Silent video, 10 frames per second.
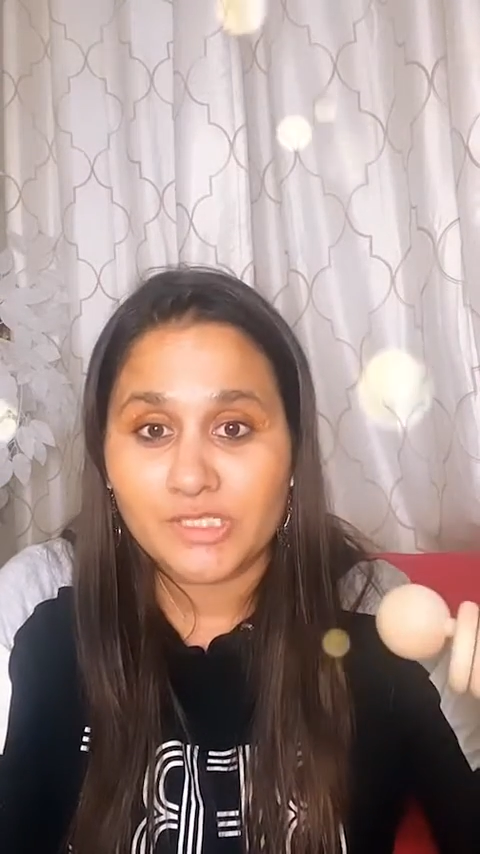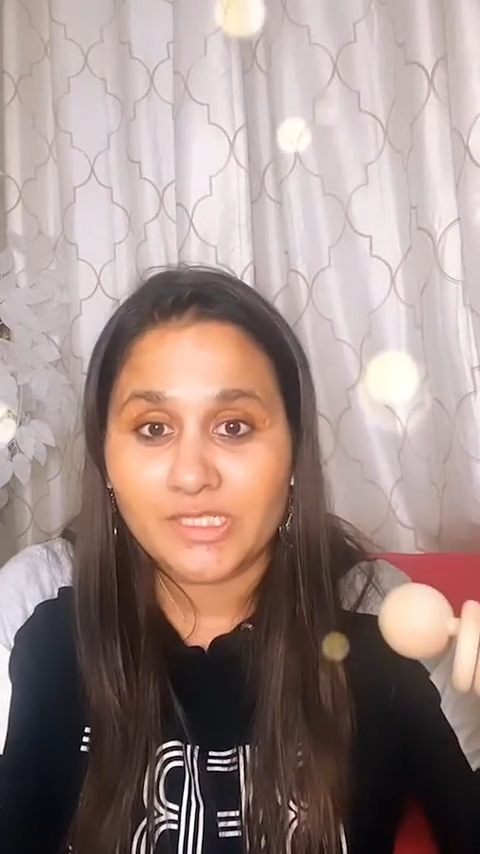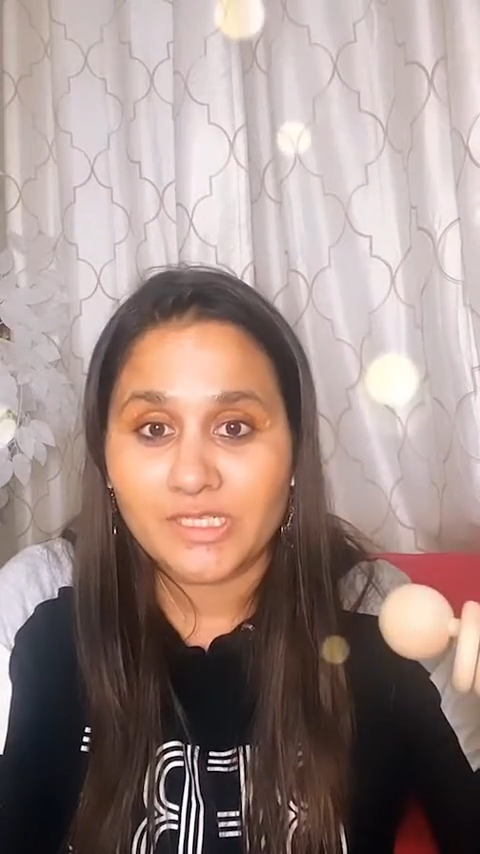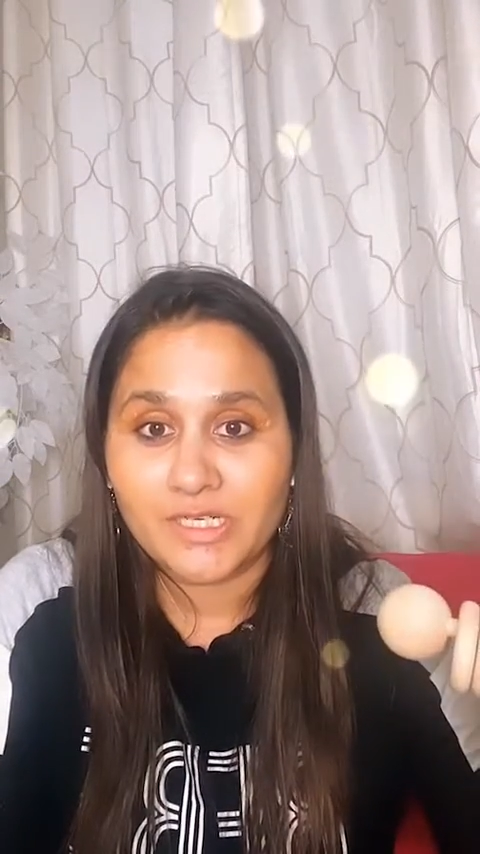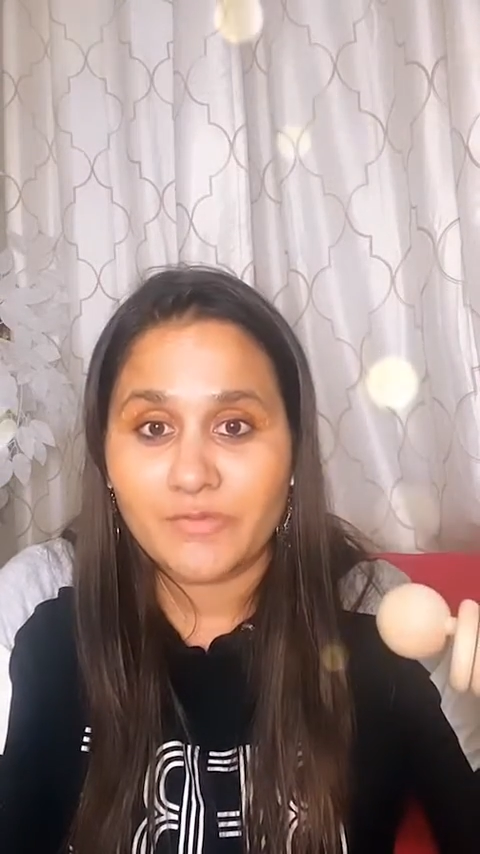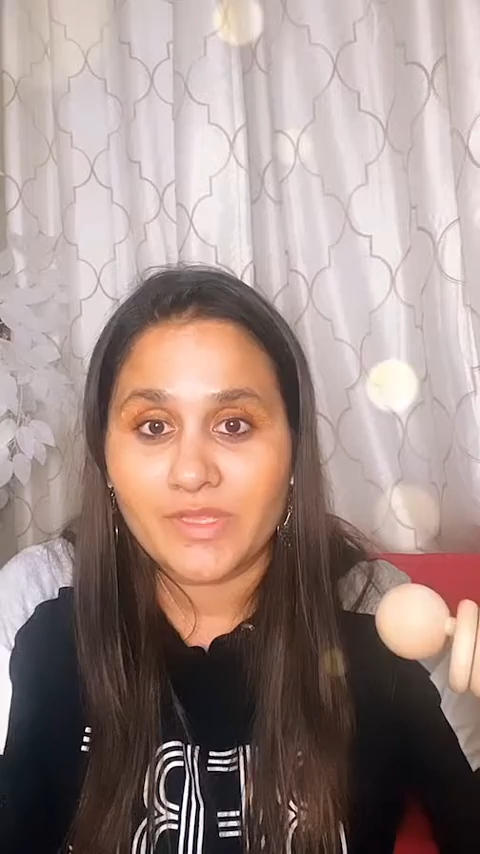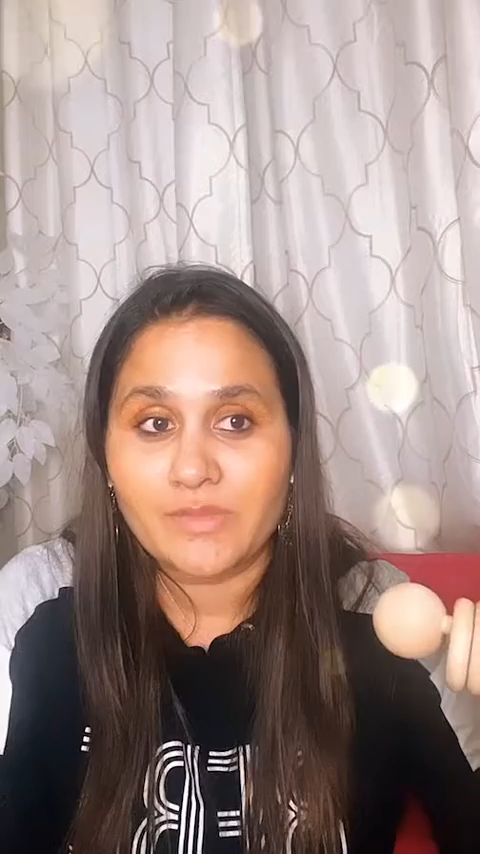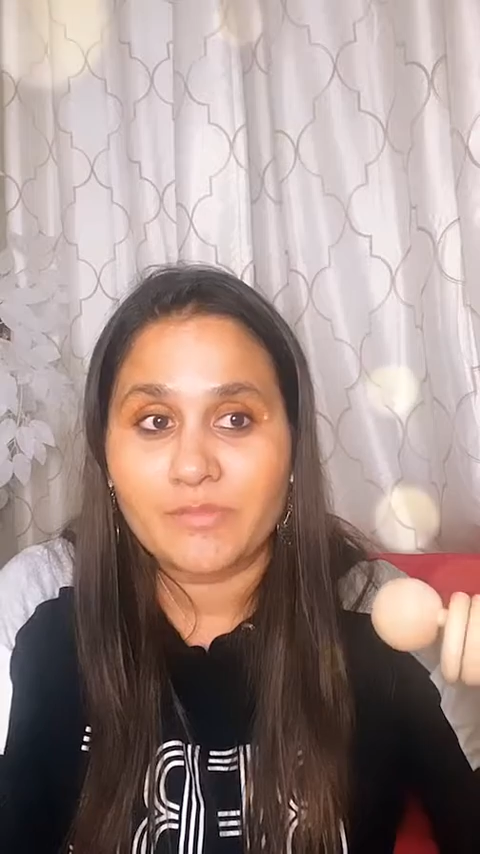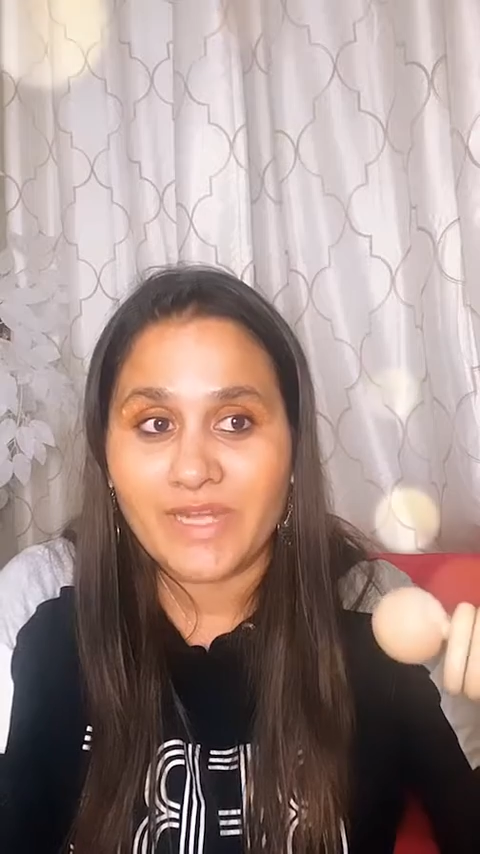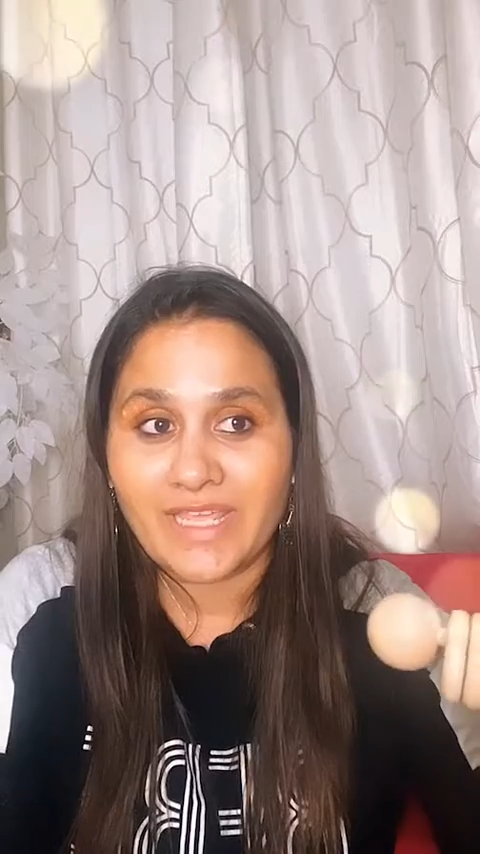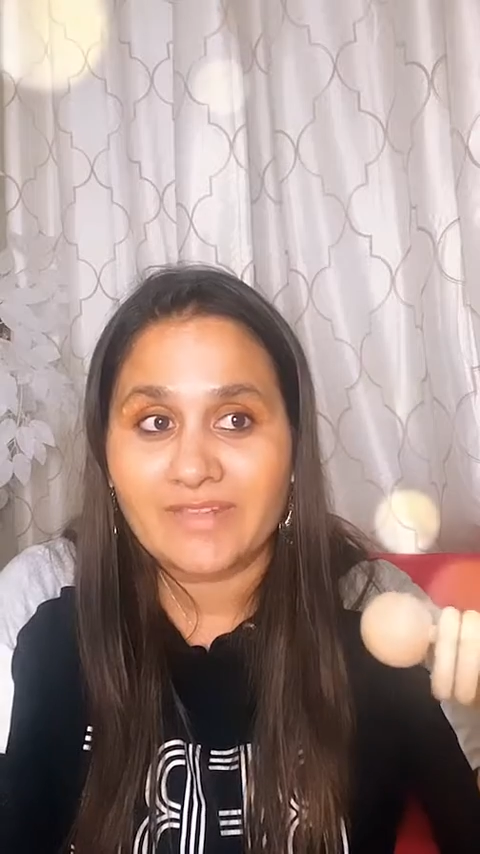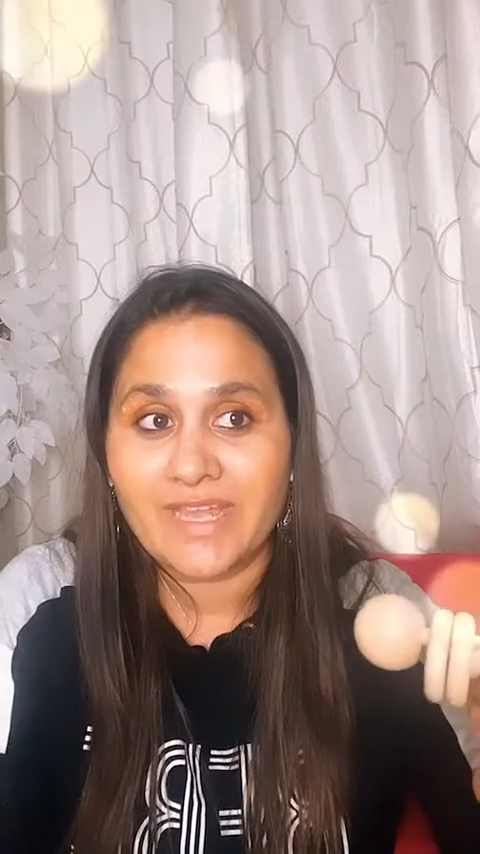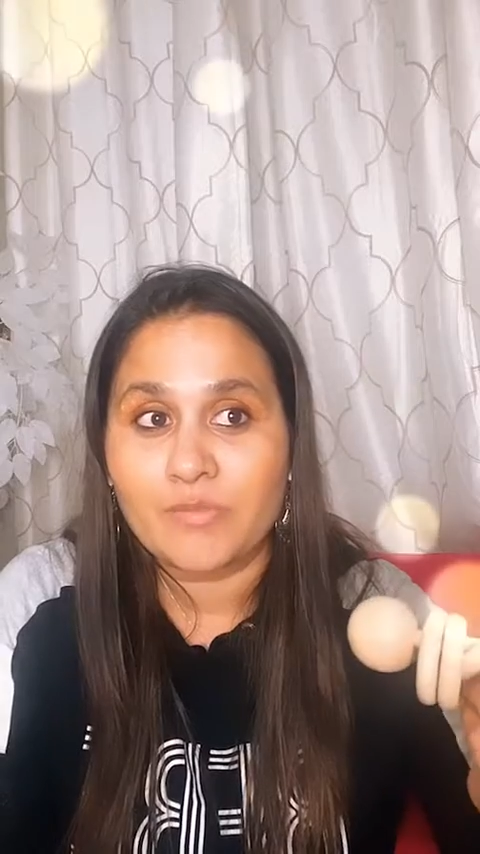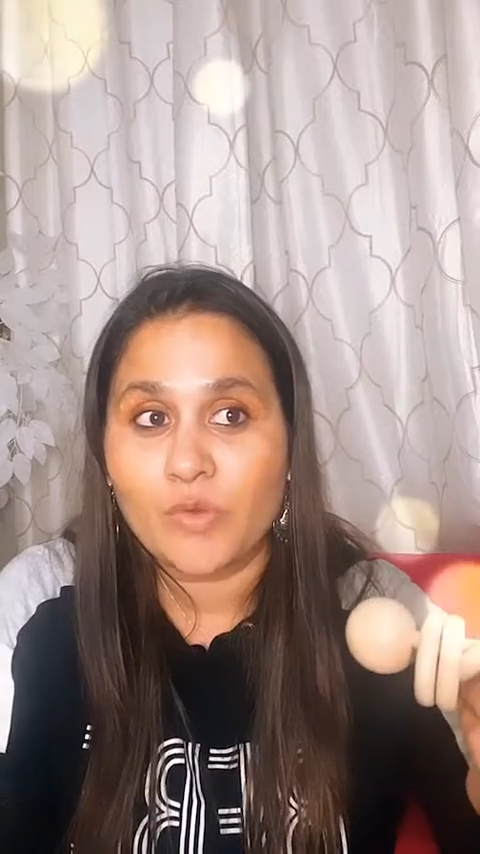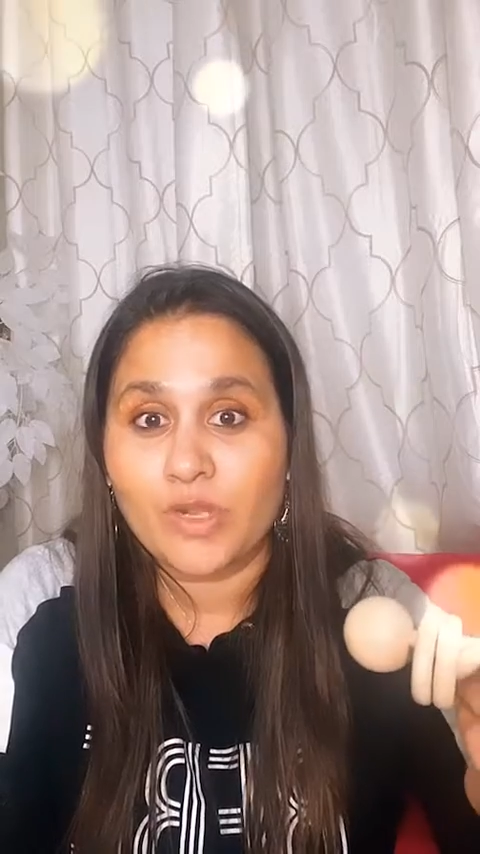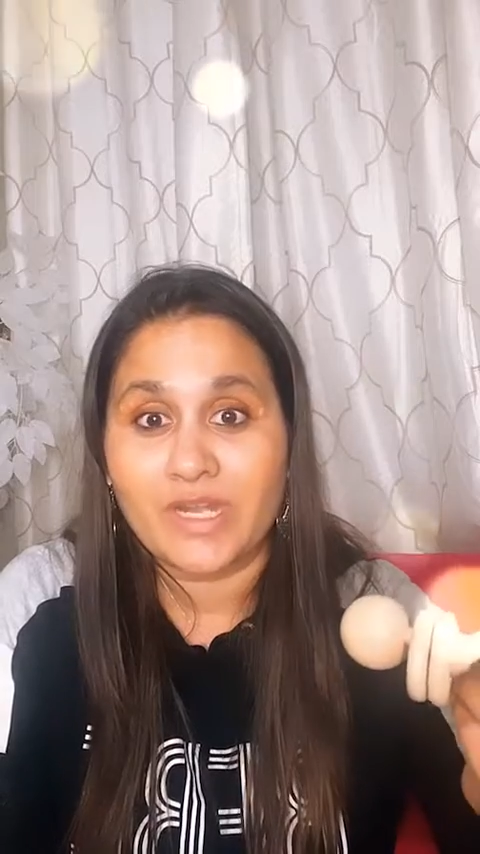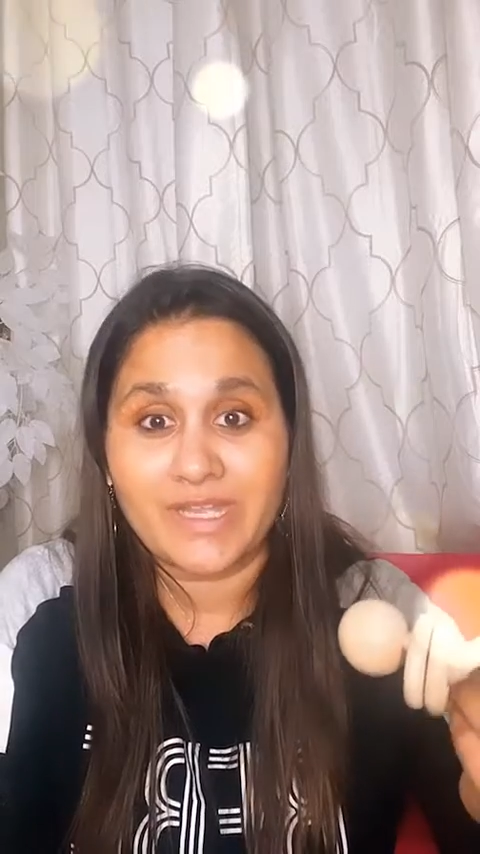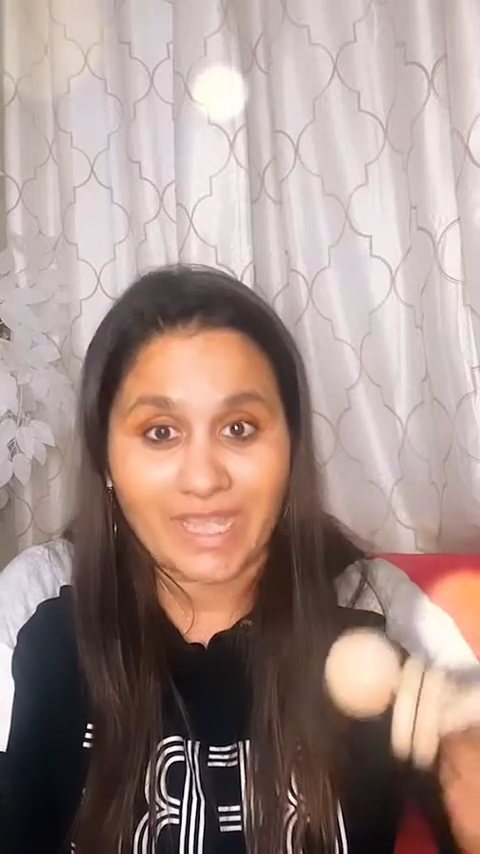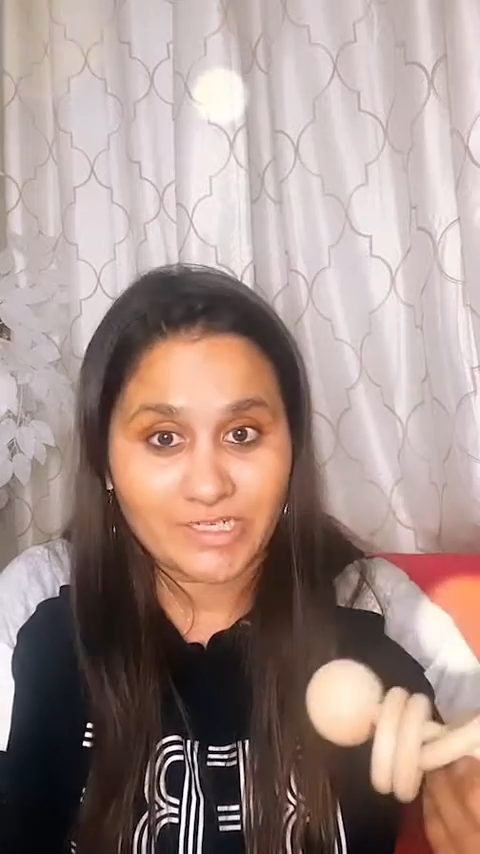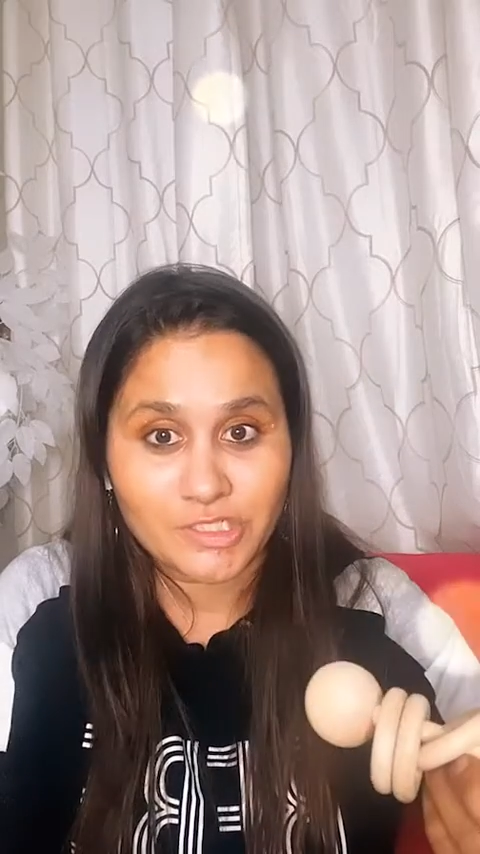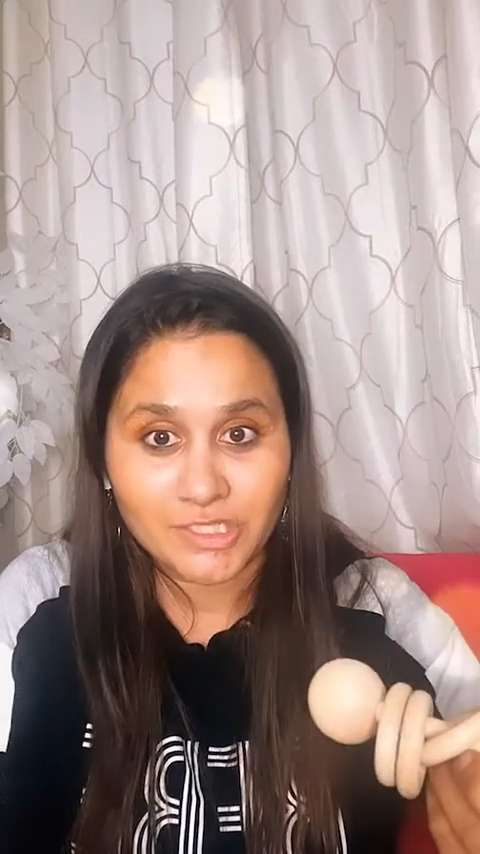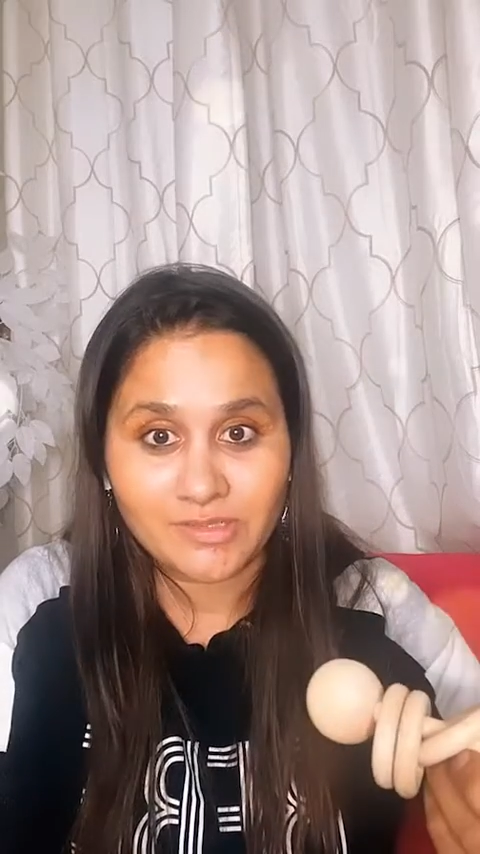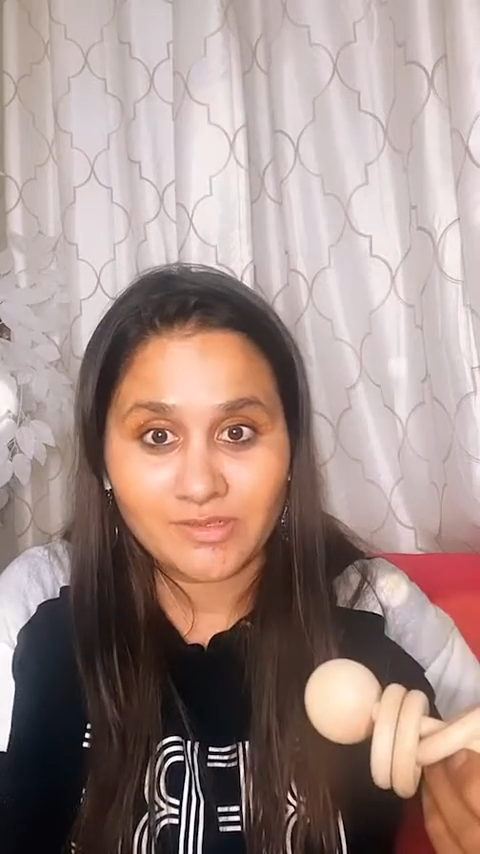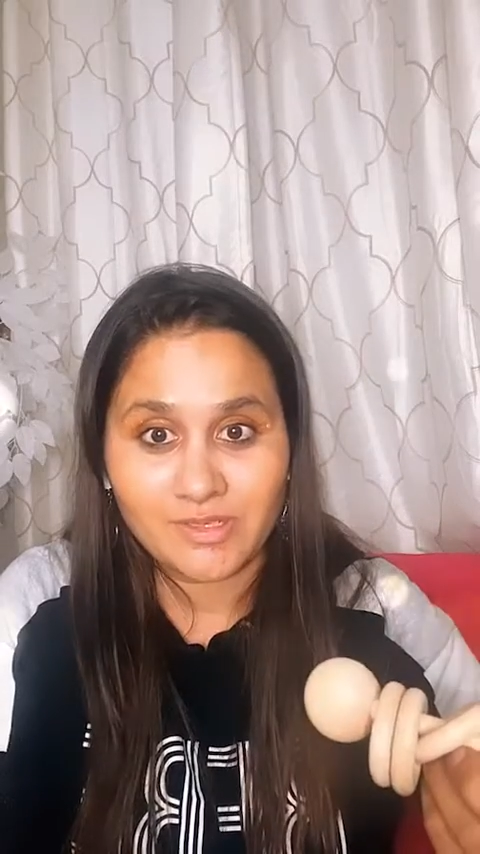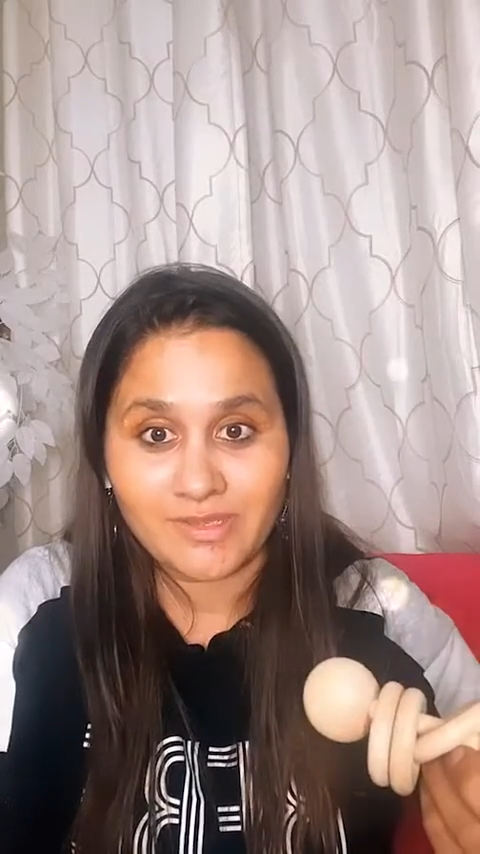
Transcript: color will bring their more attention